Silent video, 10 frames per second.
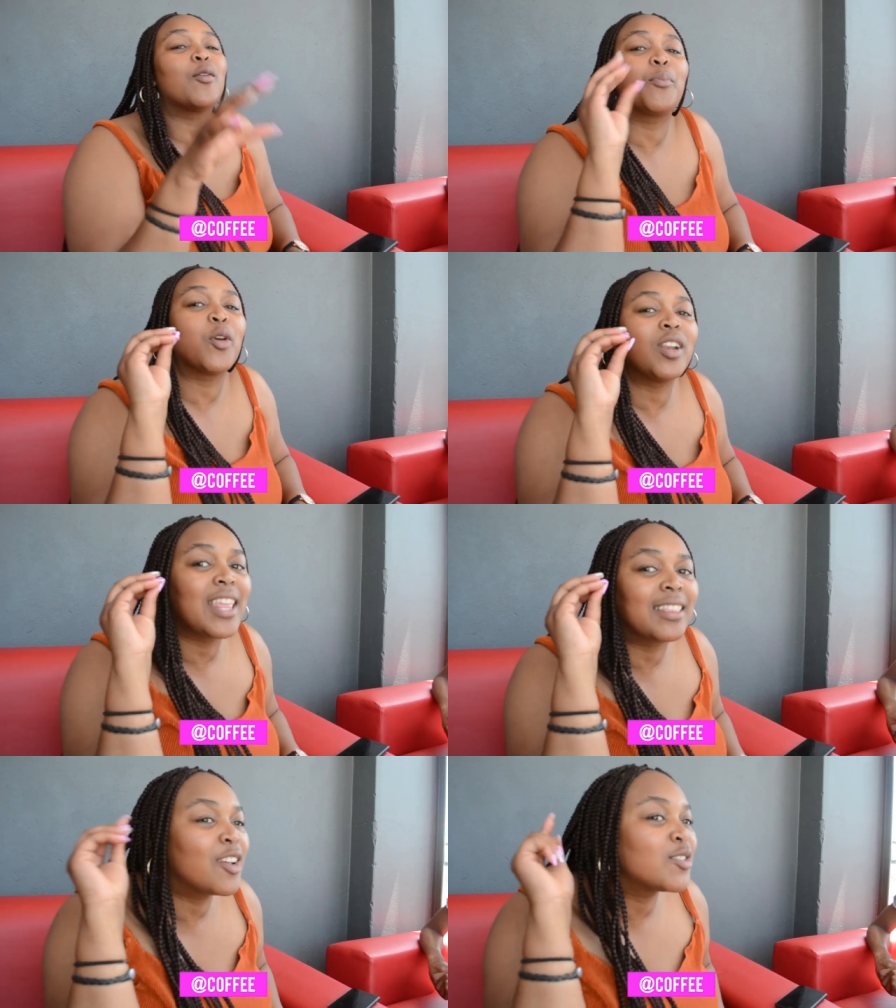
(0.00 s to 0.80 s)
hear a
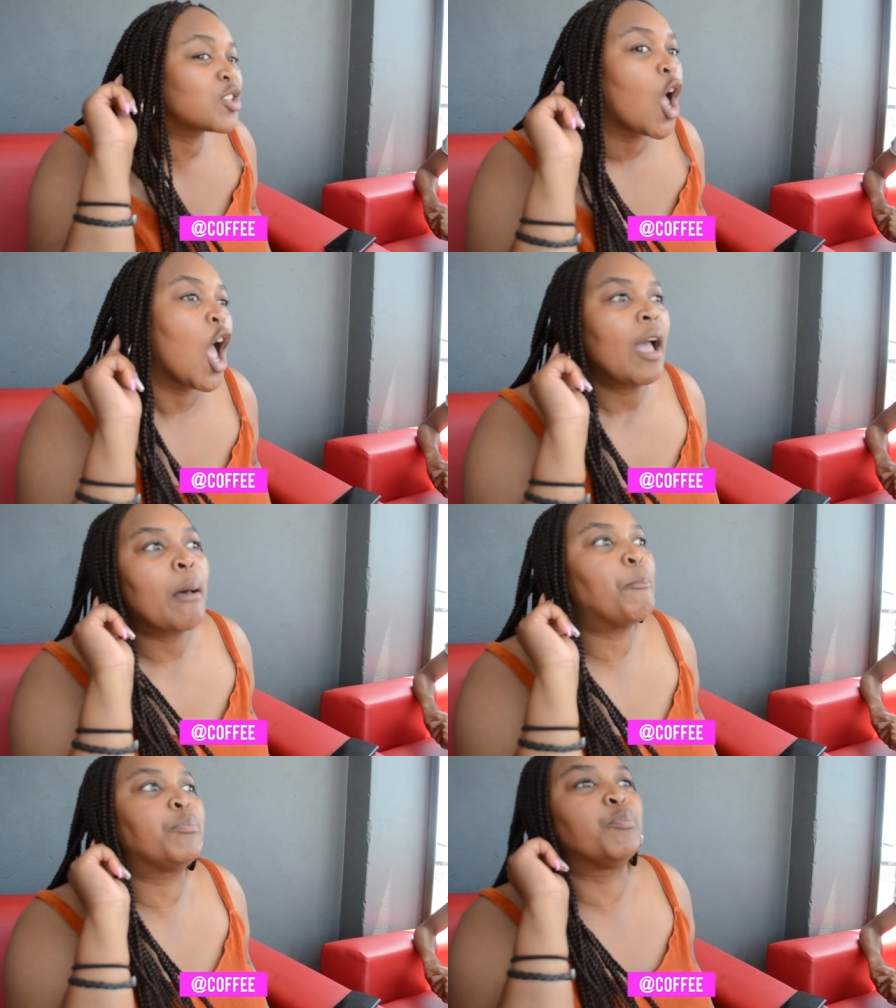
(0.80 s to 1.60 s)
birdie that there's
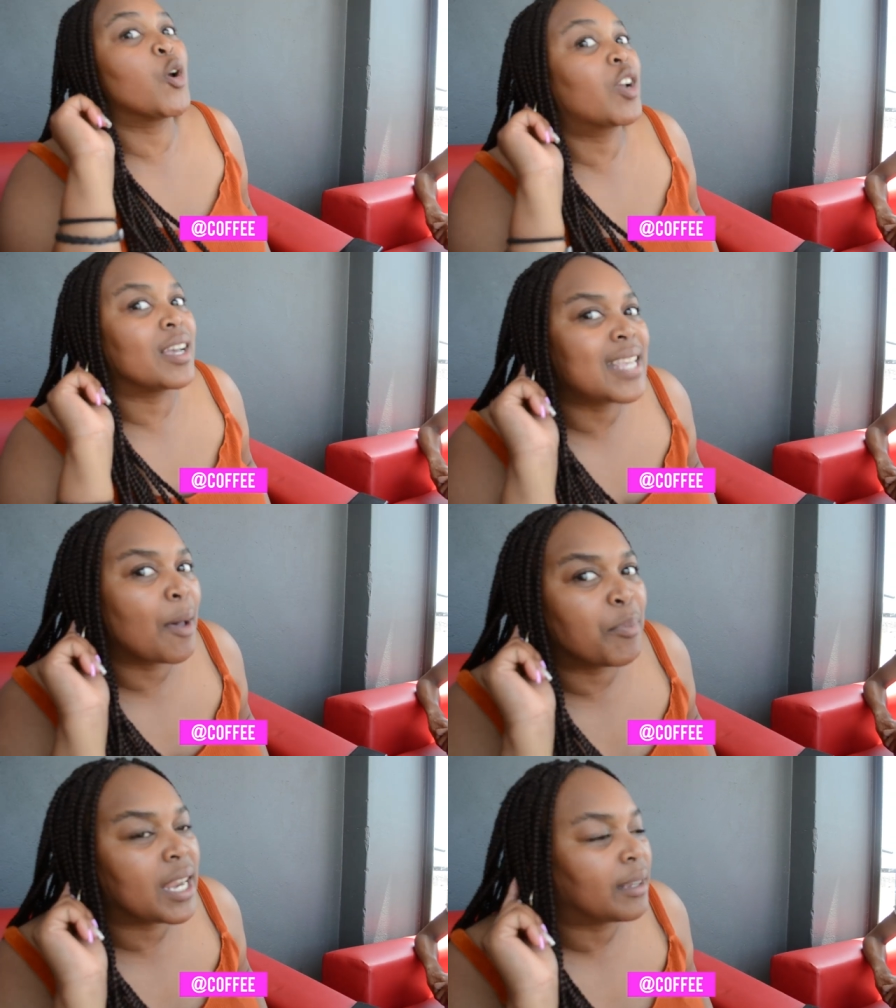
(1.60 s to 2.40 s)

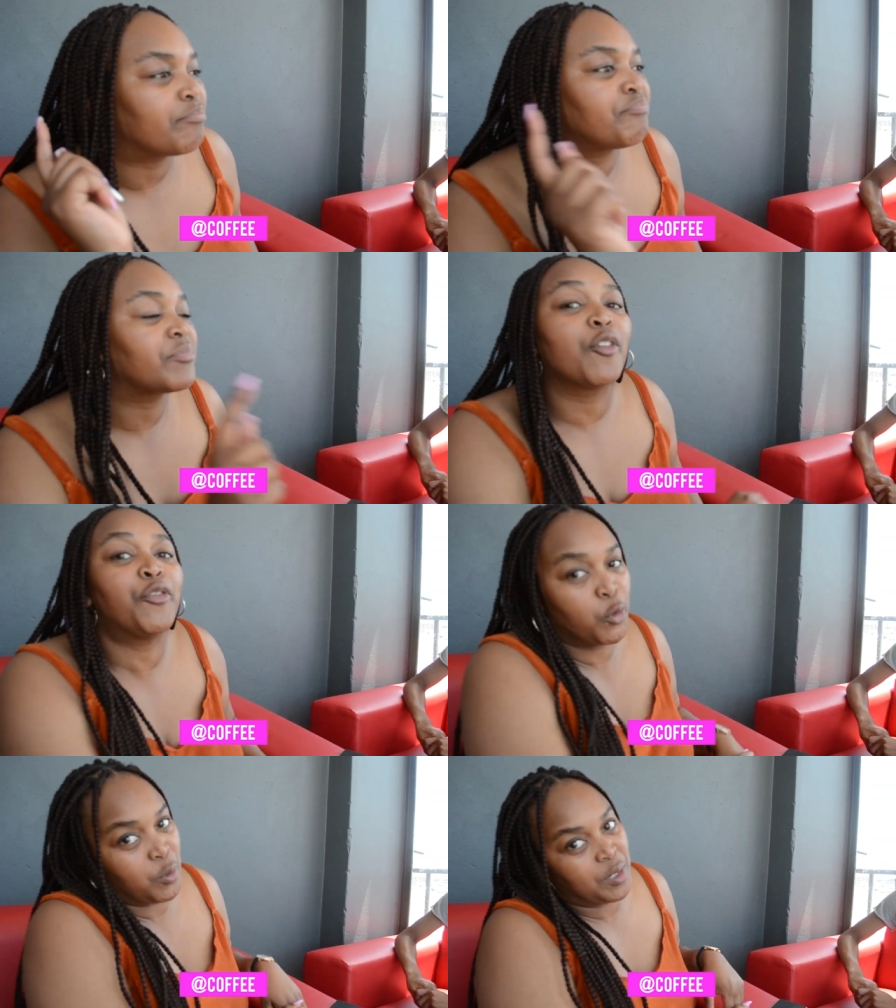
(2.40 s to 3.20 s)
burgers happening.
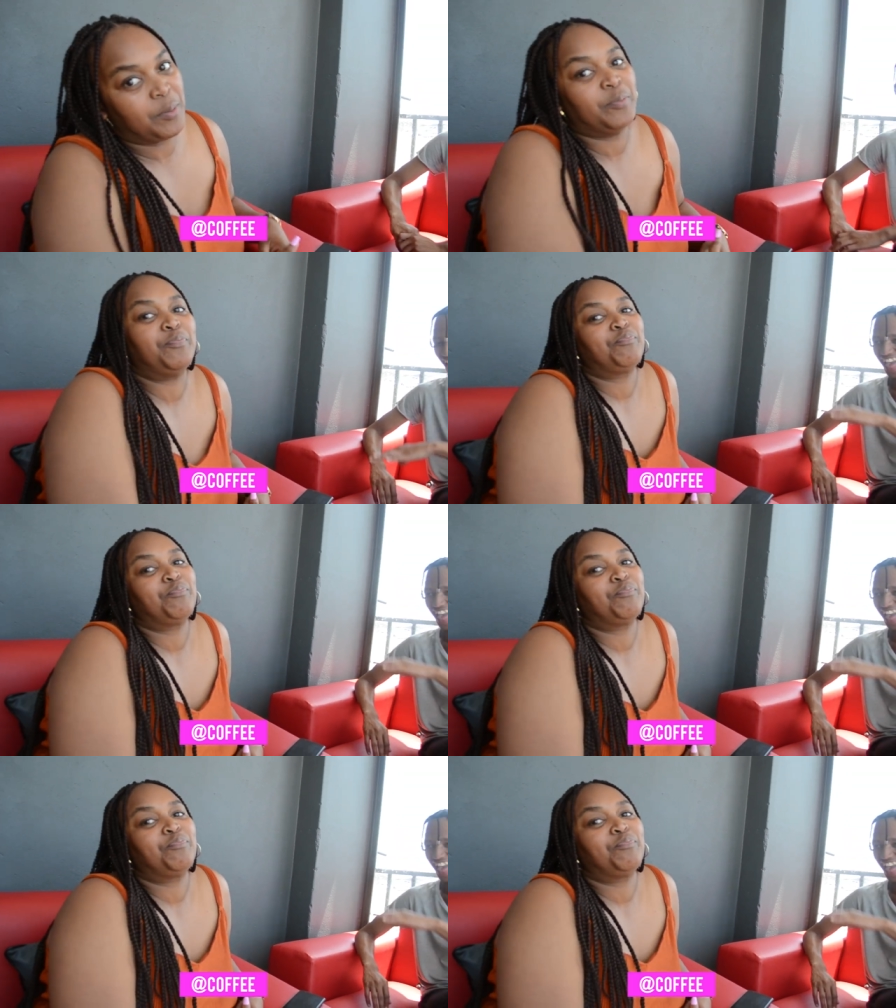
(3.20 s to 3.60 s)
Yeah.